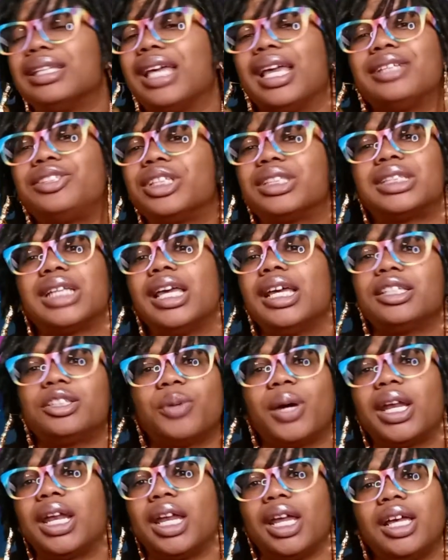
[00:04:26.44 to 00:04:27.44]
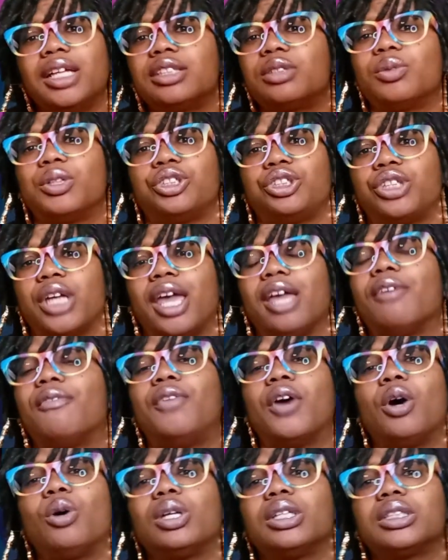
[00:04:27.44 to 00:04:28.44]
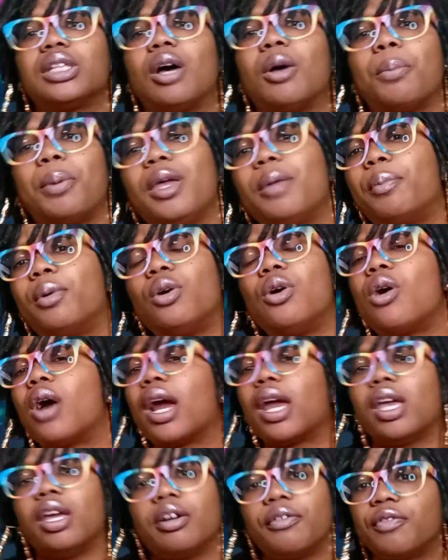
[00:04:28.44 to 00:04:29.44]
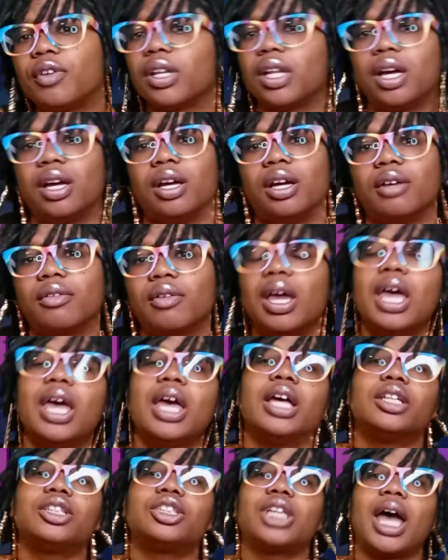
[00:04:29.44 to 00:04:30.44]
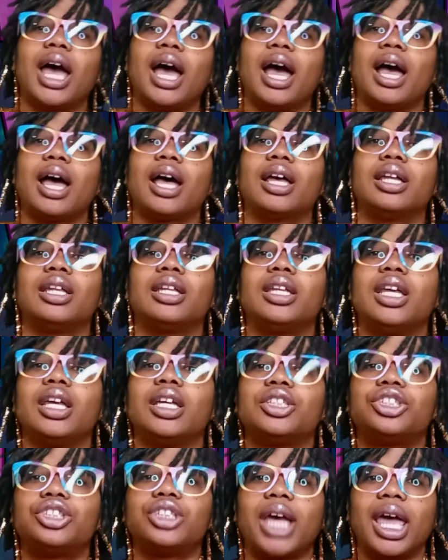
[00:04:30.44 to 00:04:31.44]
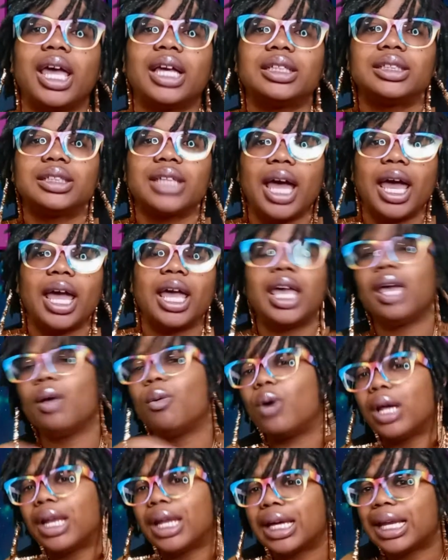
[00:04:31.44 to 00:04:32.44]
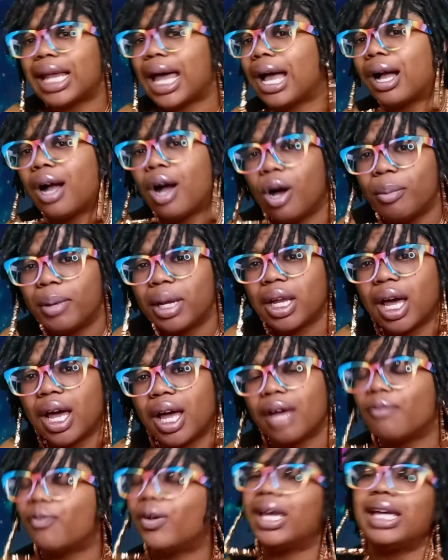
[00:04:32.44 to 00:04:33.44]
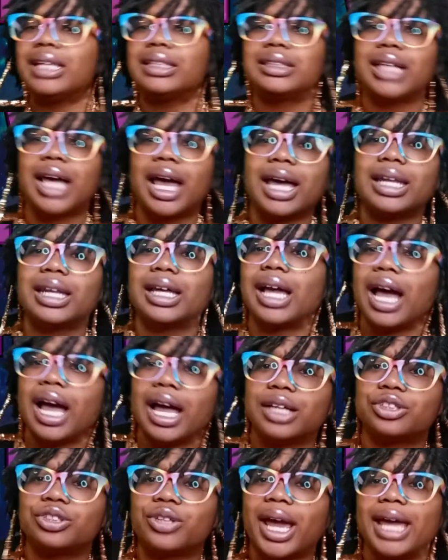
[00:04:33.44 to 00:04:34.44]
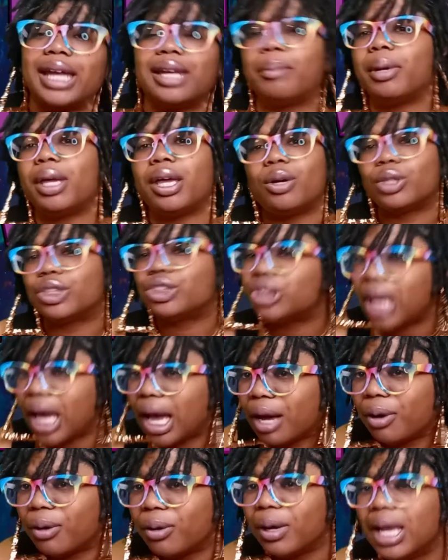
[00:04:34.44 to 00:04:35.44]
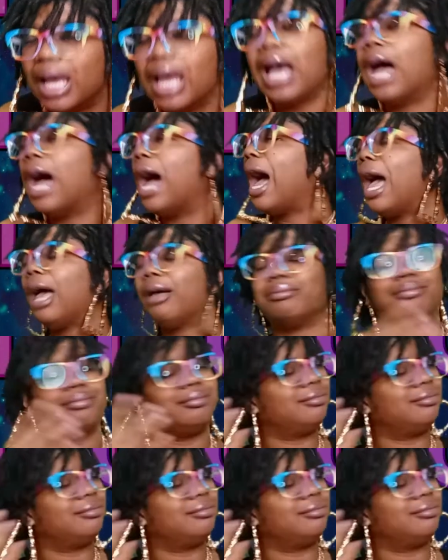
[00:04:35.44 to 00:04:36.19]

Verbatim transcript: it just is what it is with Shake. Focus on people who are here for love. Child, did Shake say he wanted glaucoma love when he signed the contract to be on the show? I